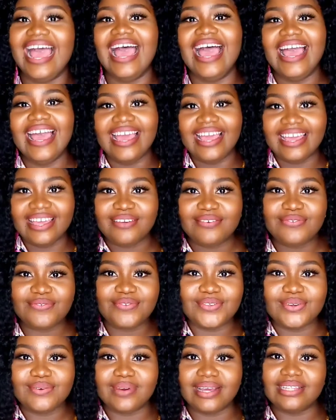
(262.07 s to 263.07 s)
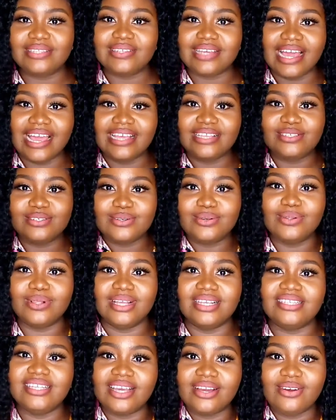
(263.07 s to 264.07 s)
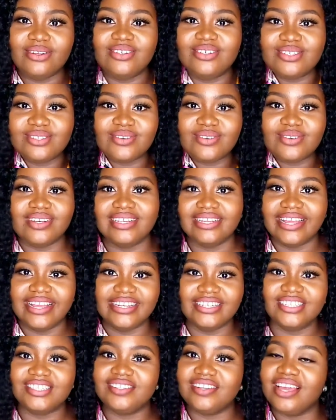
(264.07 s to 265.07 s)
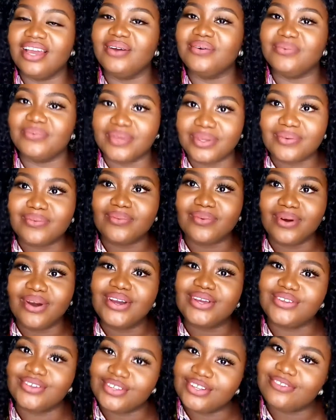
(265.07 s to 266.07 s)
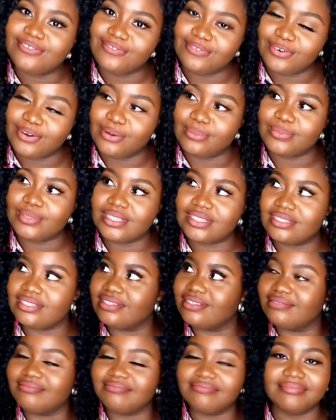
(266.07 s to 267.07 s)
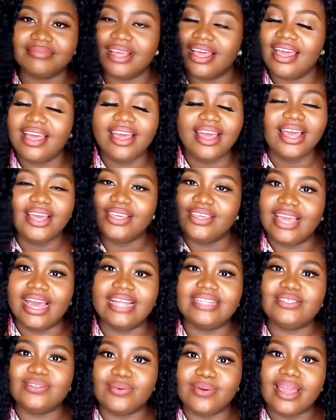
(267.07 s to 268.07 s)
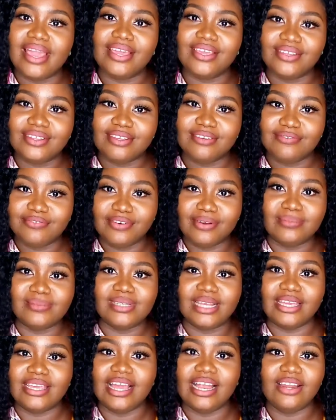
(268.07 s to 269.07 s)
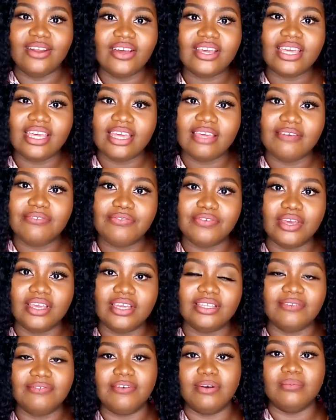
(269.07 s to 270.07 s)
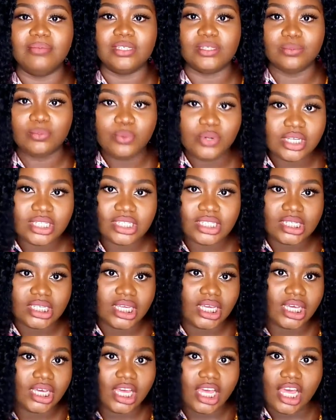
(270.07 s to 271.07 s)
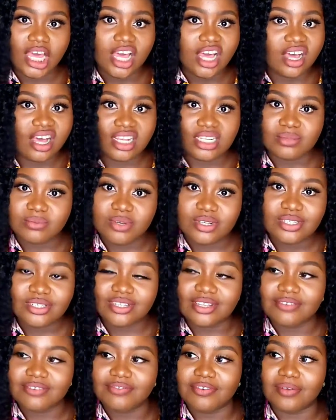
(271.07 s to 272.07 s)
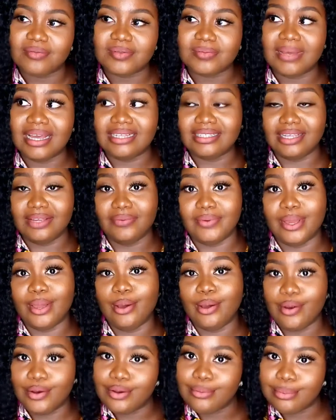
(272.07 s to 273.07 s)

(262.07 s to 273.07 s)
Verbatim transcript: if you went to high school or secondary school in nigeria we wore uniforms you had to wear uniforms and you're lucky if your uniform is pretty because most uniforms back then were horrible